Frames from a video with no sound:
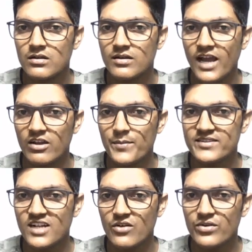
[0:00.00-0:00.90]
Can we
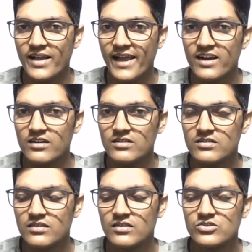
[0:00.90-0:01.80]
measure our anger?
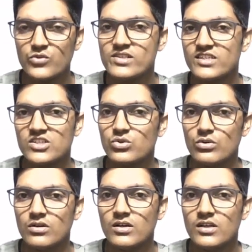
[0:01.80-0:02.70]
So you say
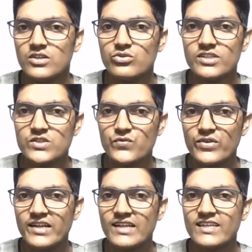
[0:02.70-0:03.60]
no. So these
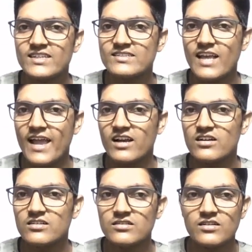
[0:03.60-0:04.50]
feelings,
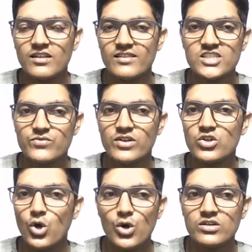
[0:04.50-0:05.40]
anger, this will
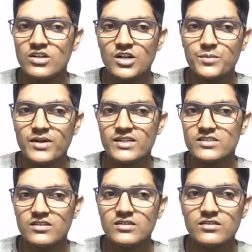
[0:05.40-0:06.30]
not come
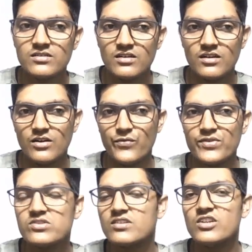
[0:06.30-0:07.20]
under a
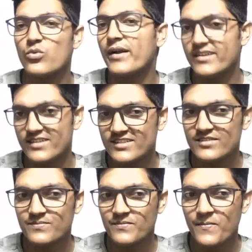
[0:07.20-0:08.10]
physical
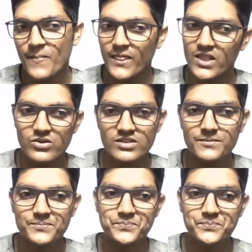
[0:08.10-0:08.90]
quantities. Okay.